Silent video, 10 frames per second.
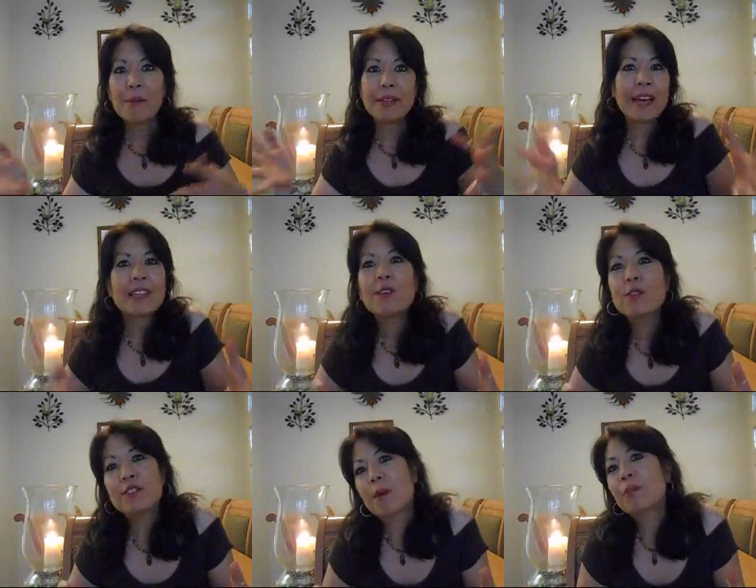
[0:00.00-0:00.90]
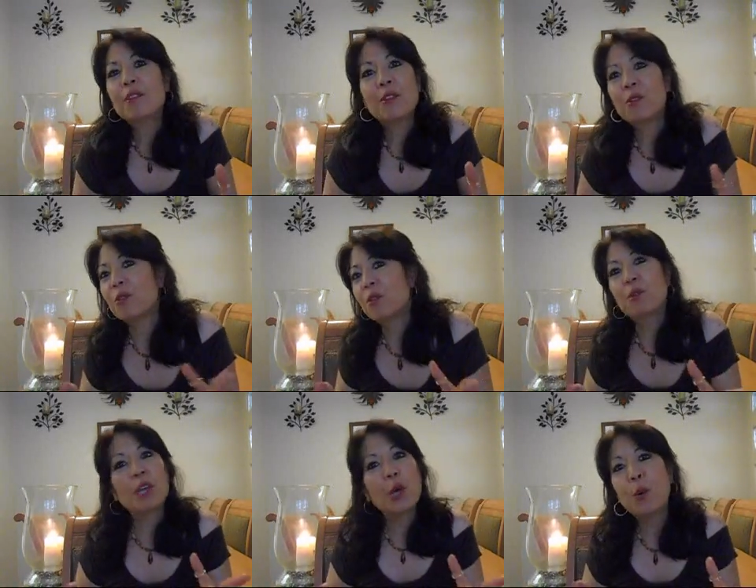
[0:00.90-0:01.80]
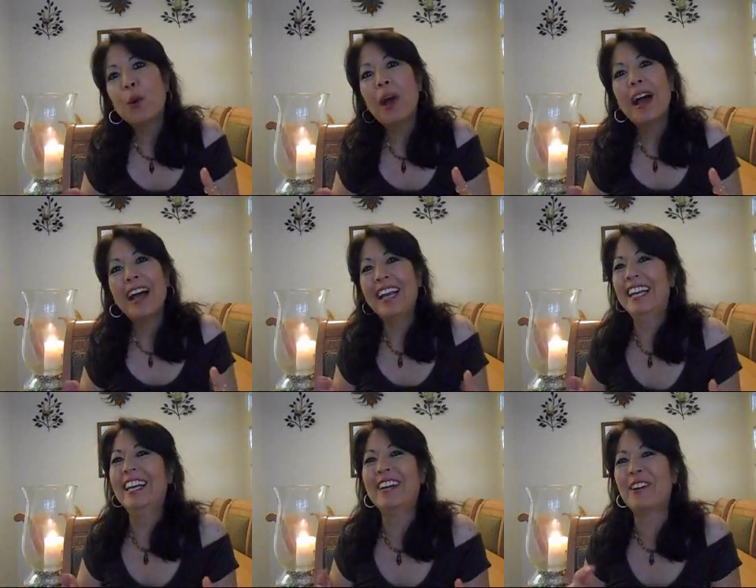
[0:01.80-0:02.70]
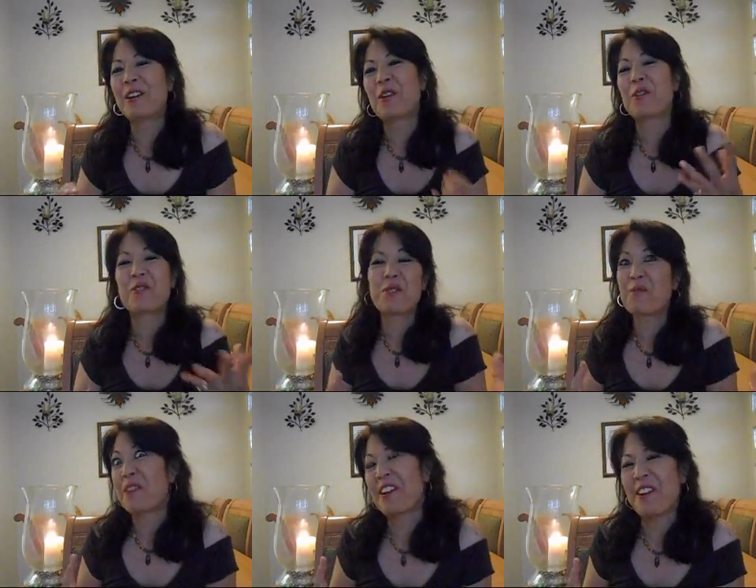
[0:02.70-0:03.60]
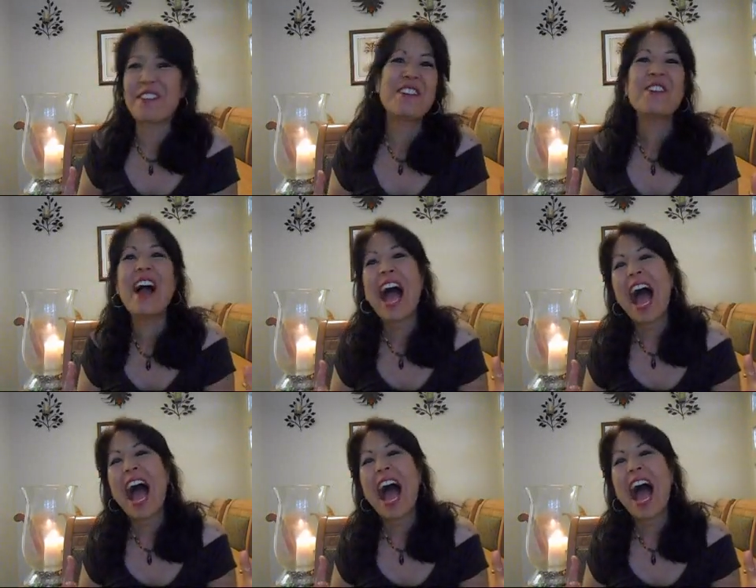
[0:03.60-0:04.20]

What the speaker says: But now that you've stepped into your new you, your 2.0 you,